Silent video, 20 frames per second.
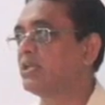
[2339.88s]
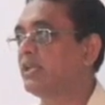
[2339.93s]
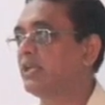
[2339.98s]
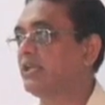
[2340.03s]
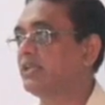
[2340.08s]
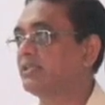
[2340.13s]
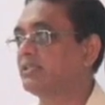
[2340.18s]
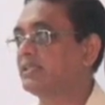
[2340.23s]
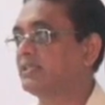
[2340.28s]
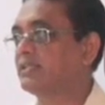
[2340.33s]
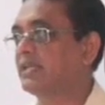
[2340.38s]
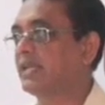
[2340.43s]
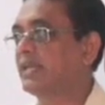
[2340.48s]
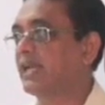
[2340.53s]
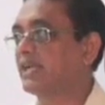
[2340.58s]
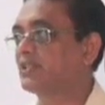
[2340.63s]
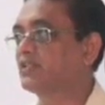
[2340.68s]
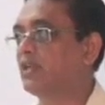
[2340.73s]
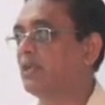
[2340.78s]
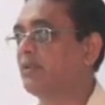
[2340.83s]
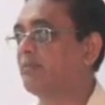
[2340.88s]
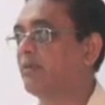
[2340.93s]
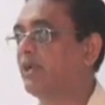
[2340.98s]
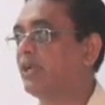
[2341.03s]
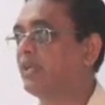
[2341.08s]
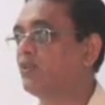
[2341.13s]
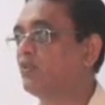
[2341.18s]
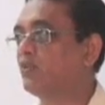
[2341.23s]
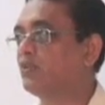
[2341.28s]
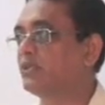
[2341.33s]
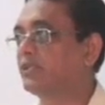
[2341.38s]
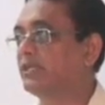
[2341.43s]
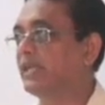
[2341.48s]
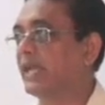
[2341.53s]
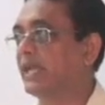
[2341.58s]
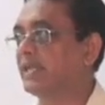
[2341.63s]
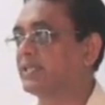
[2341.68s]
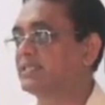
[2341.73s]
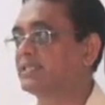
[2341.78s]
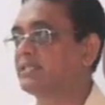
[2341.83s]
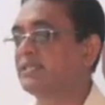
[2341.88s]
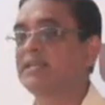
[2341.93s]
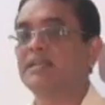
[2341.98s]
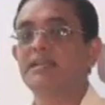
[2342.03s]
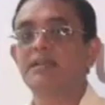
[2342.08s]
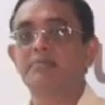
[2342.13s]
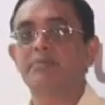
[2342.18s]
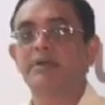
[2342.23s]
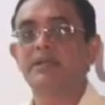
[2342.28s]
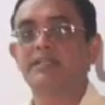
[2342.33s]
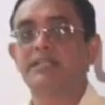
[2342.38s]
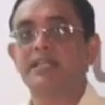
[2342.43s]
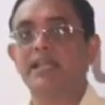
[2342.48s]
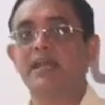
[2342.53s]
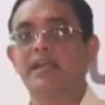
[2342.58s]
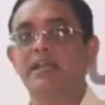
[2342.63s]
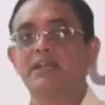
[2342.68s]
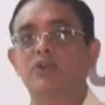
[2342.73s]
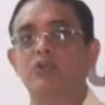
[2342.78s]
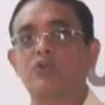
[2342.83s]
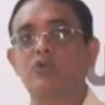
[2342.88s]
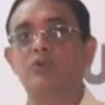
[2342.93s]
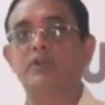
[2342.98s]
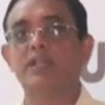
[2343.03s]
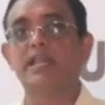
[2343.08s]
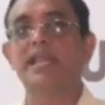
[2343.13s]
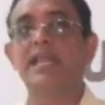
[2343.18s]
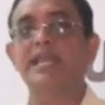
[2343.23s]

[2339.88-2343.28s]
in this are actually minute tears, but they are totally